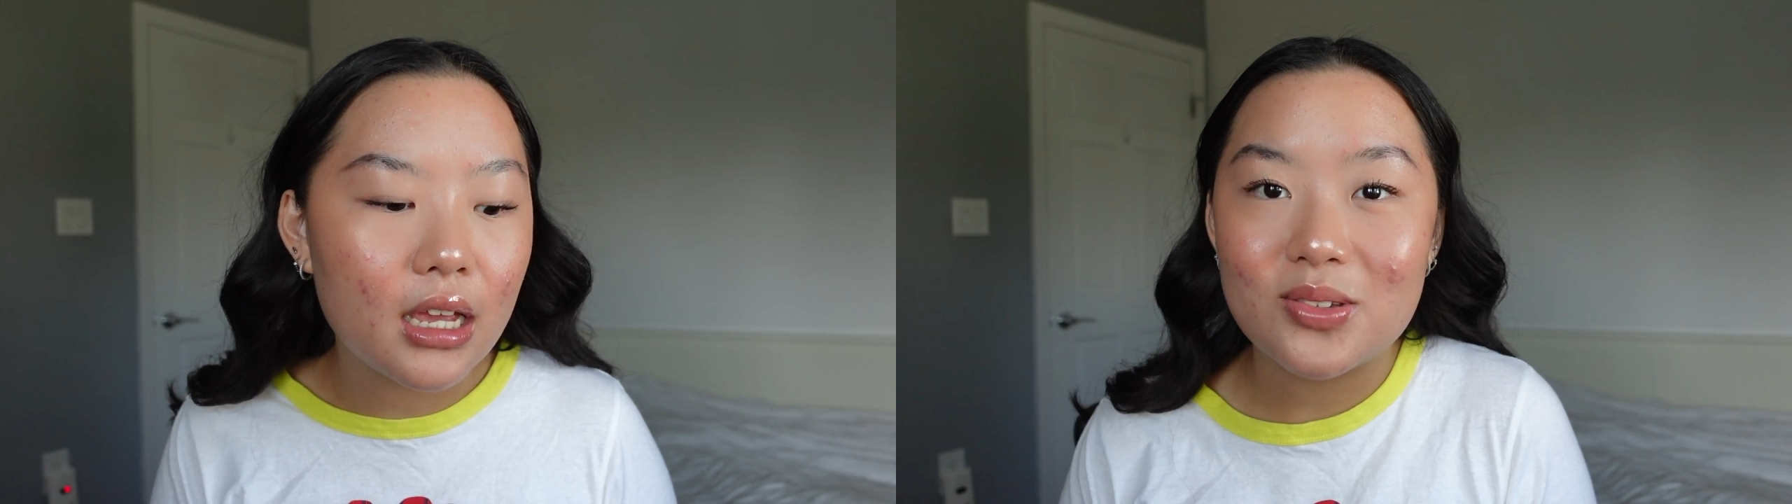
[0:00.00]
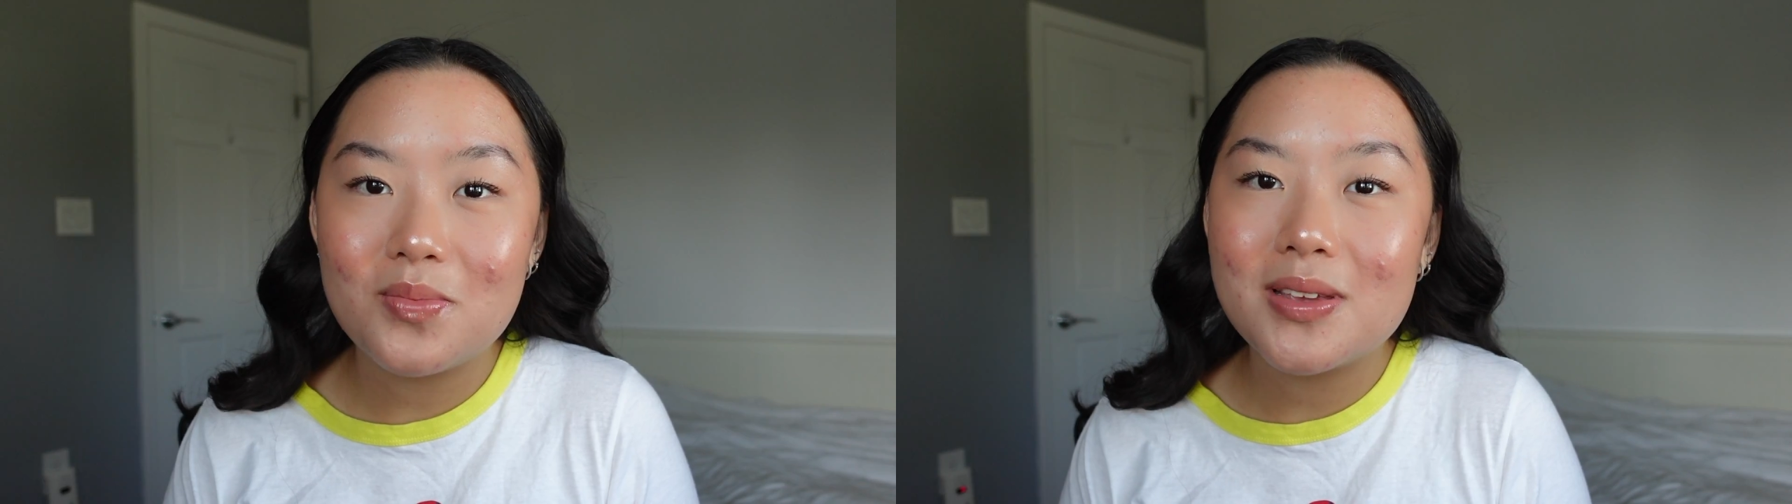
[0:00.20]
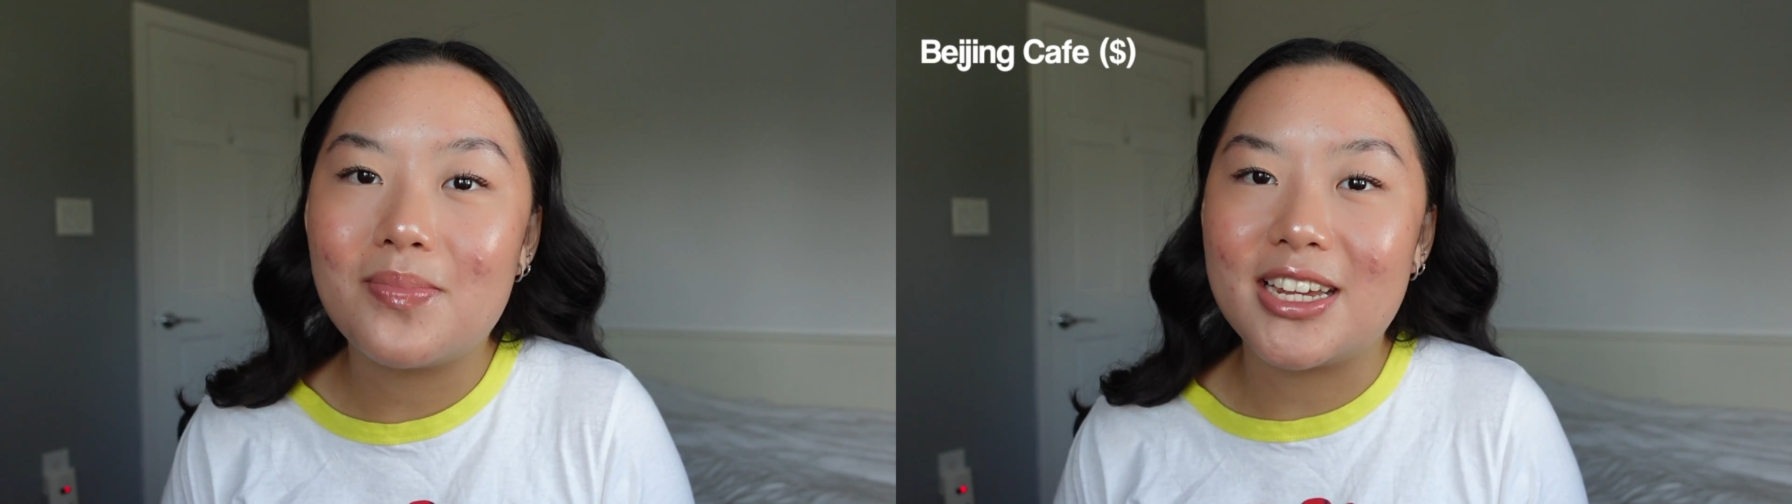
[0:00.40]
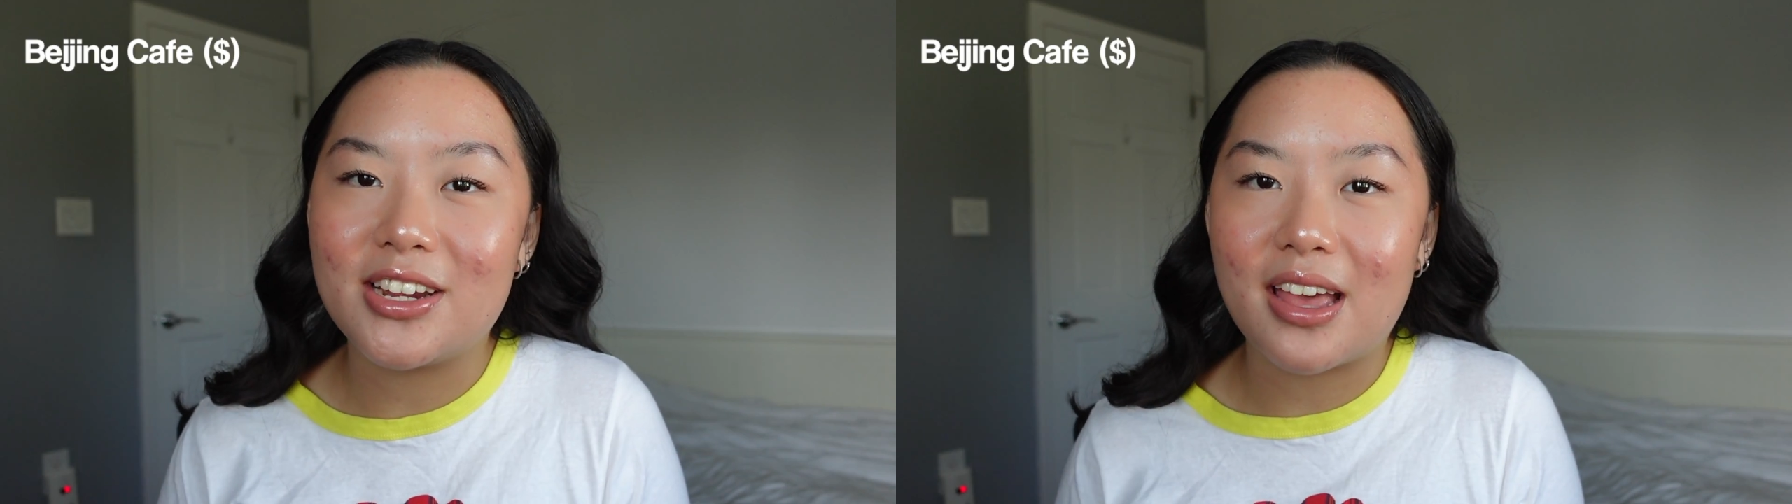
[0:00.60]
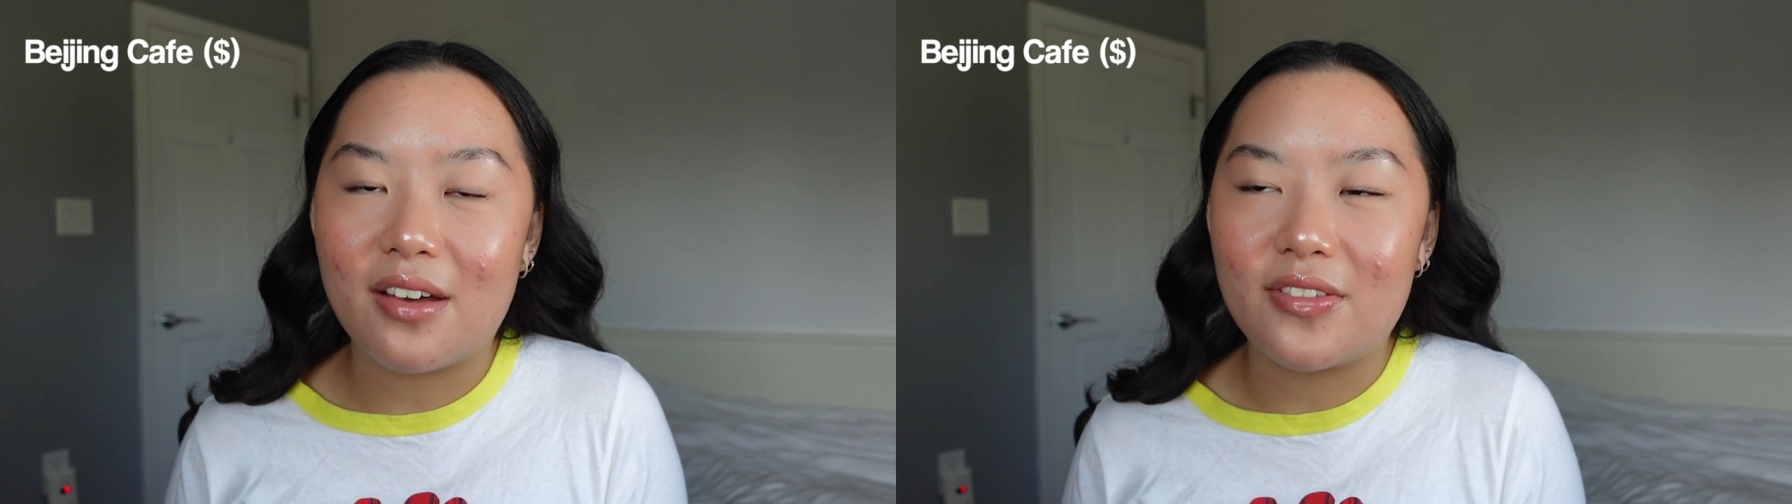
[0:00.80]
Last would be
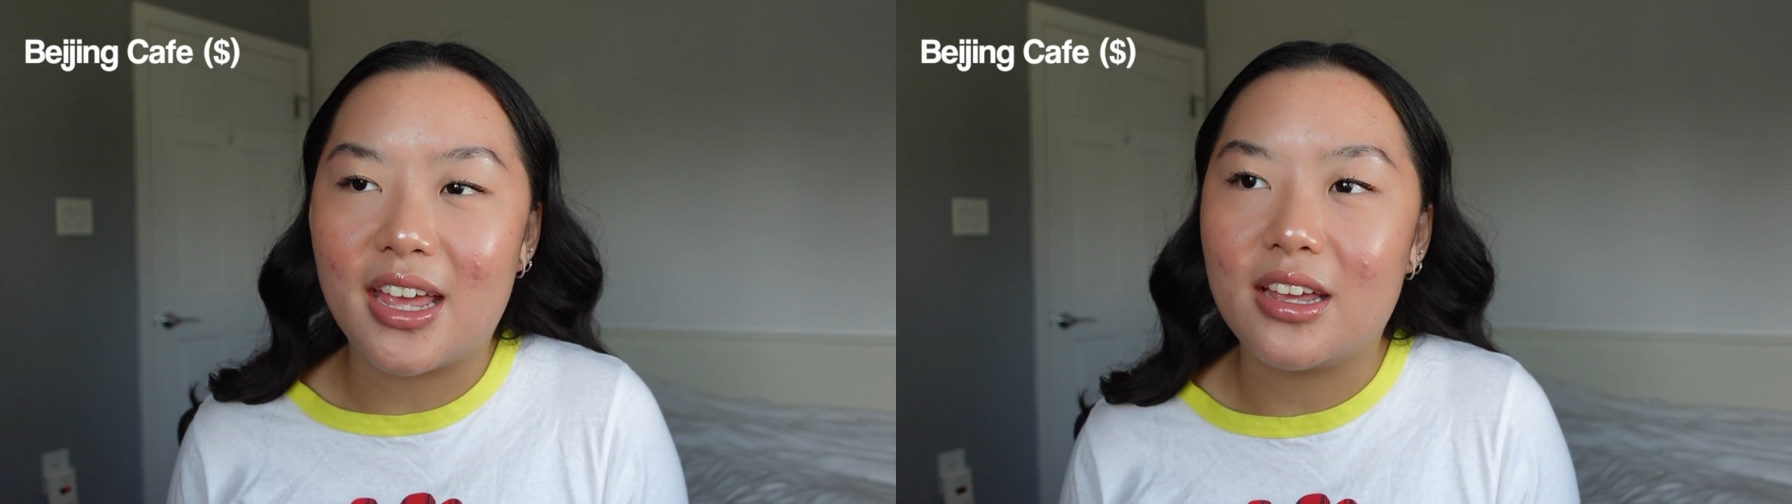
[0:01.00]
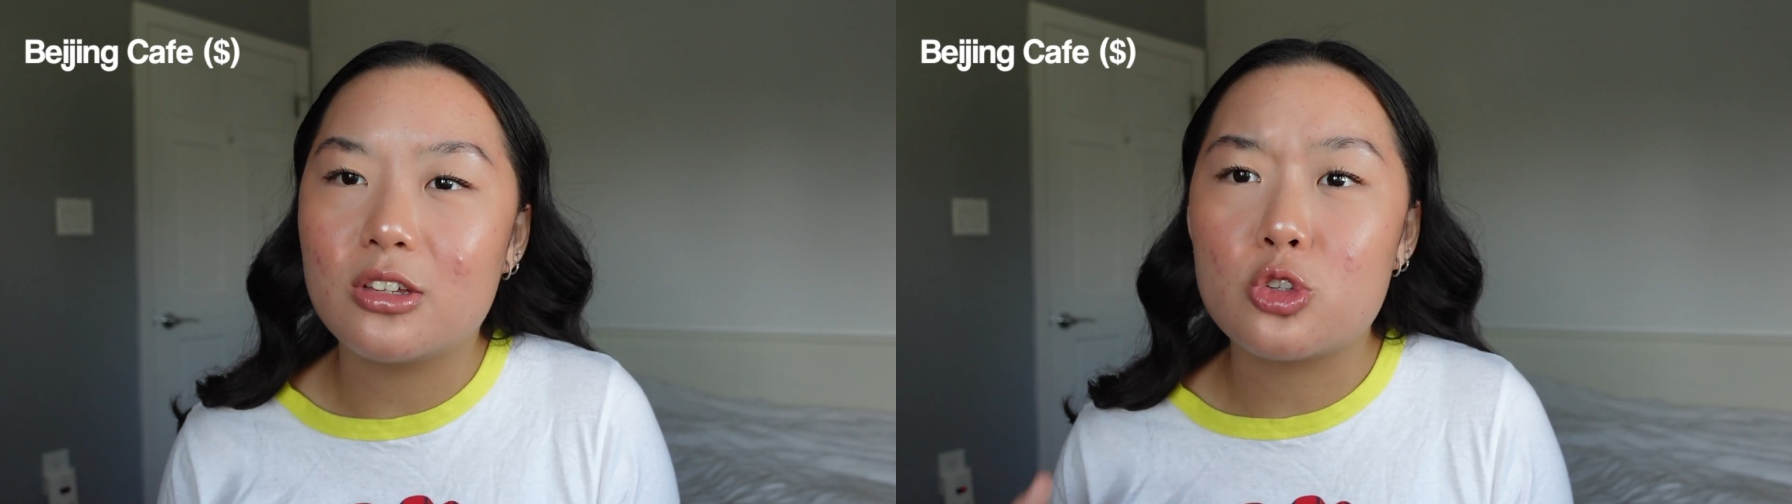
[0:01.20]
Beijing Cafe,